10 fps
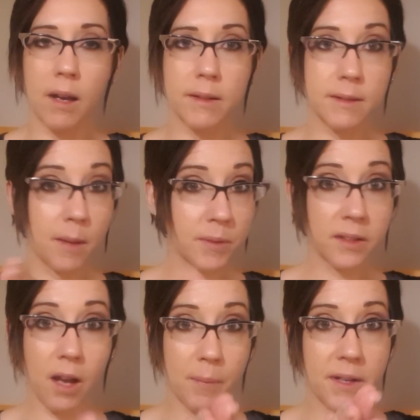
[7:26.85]
Summer's
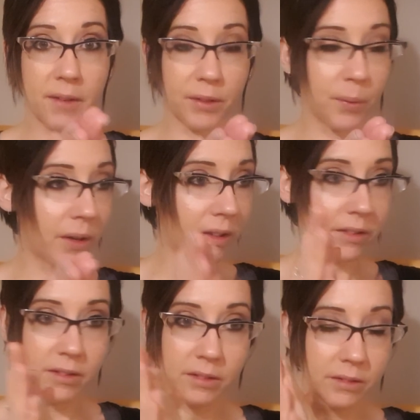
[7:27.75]
coming,
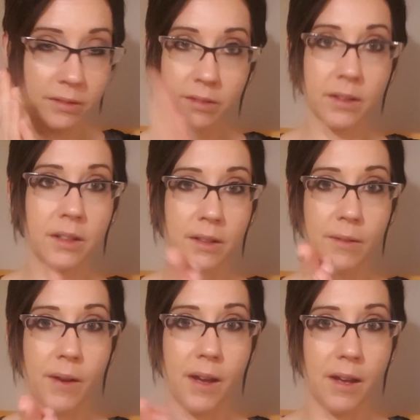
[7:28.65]
everyone.
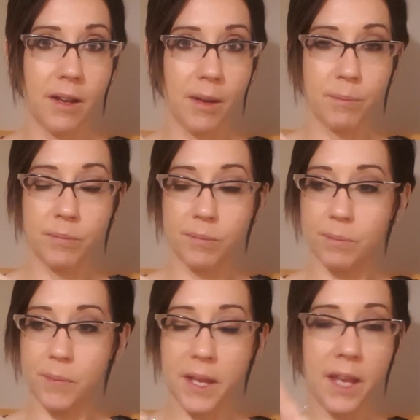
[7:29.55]
I'm
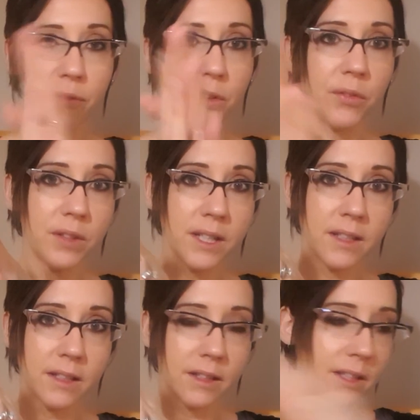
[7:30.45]
here for you if you need
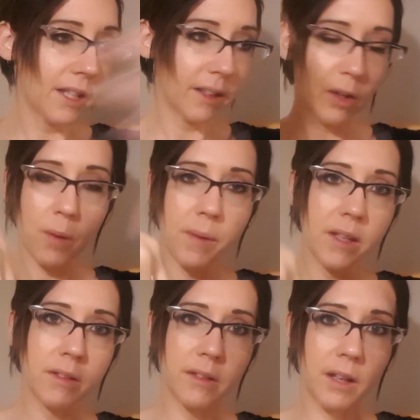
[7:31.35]
anything.
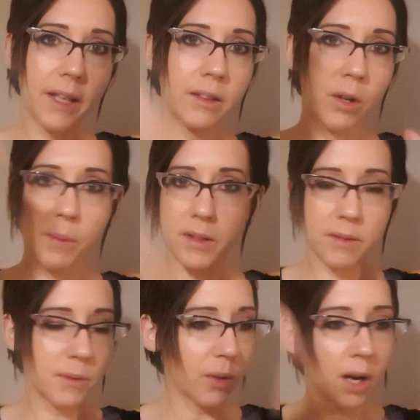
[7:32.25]
Comment,
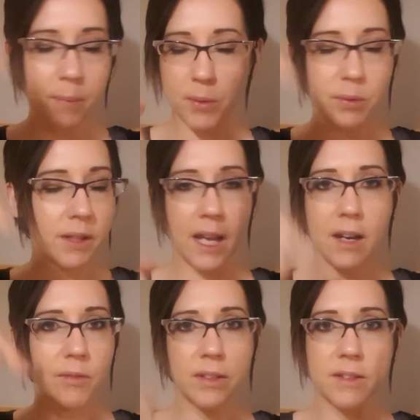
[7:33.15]
subscribe, and all of that
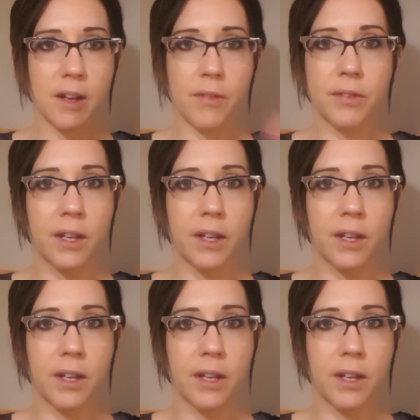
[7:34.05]
lovely stuff.